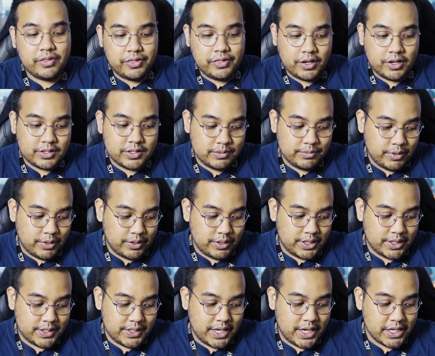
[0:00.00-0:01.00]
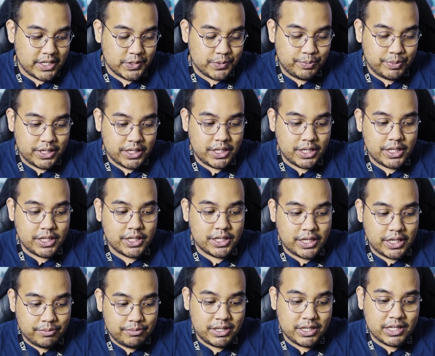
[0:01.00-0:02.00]
thoughts about this HP
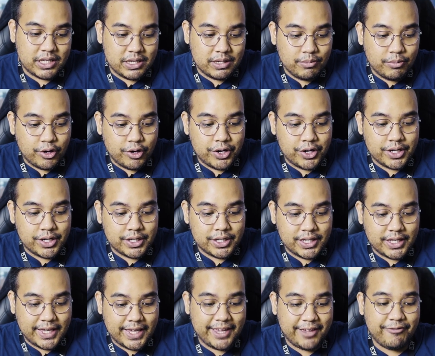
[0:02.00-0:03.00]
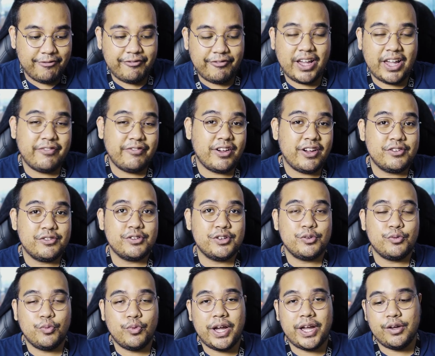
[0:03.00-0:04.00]
gaming keyboard
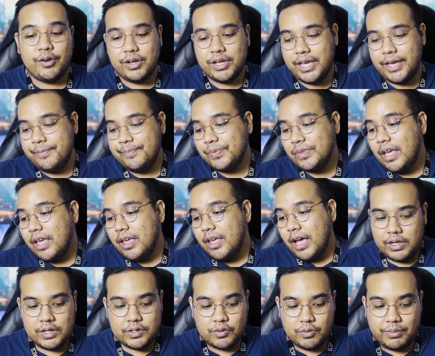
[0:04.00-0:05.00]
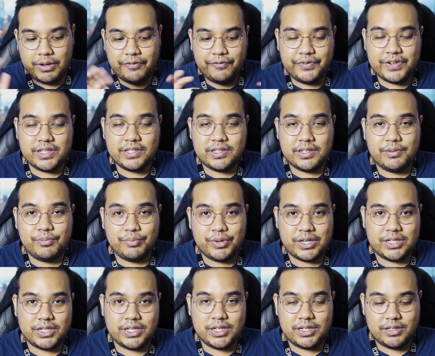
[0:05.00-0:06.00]
K500Y? Okay, Okay, so my first
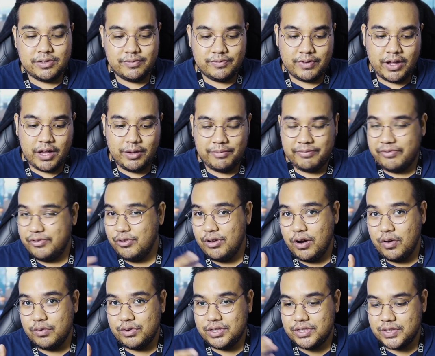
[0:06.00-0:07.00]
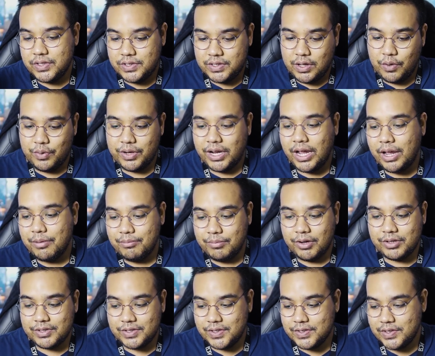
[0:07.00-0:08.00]
impression a um, few hours just now when I
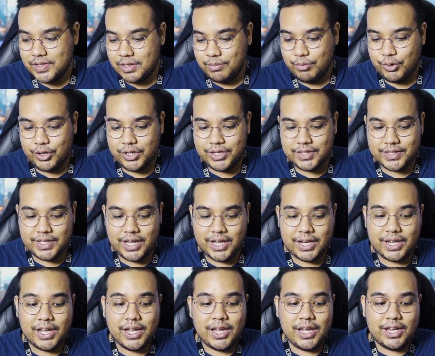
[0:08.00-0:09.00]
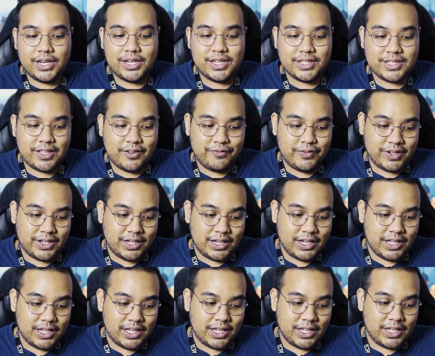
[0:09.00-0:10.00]
unboxed this keyboard is that this
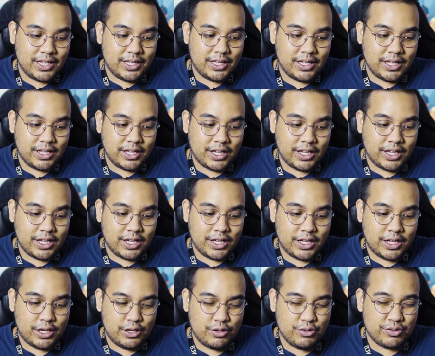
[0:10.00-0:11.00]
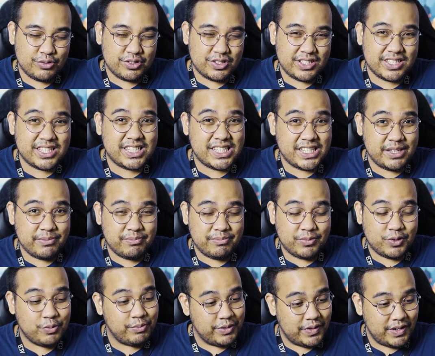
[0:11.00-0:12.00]
definitely uh, looks cheap
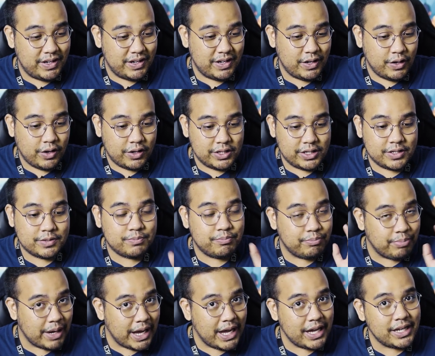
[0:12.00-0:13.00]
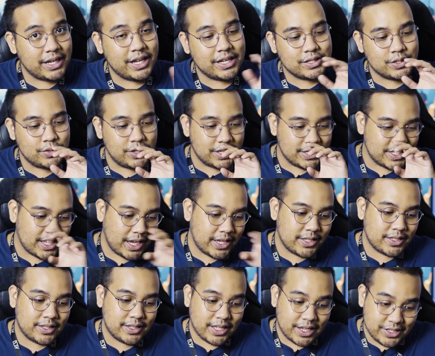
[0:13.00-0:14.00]
to be really, honest. But as soon as I
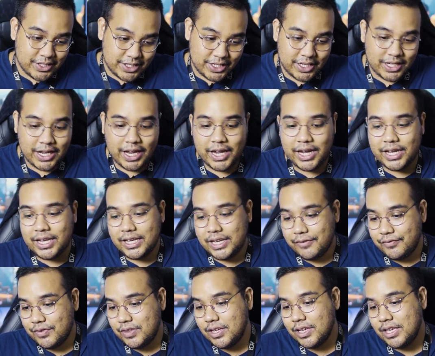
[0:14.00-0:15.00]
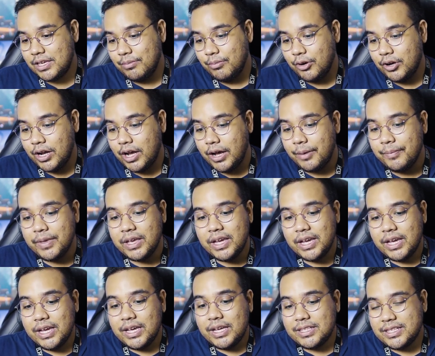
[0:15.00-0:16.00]
touch it, I lift the keyboard up,
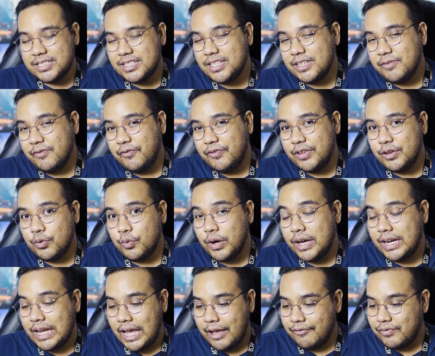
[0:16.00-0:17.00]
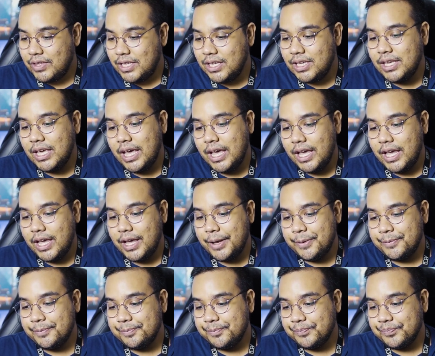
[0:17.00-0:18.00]
It actually feel quite hefty
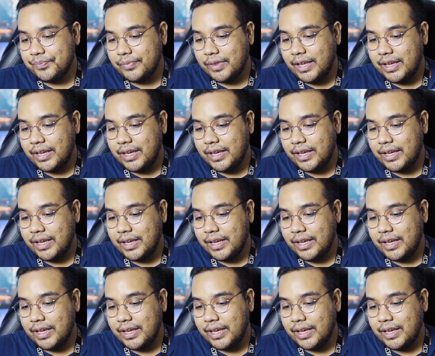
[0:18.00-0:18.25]
and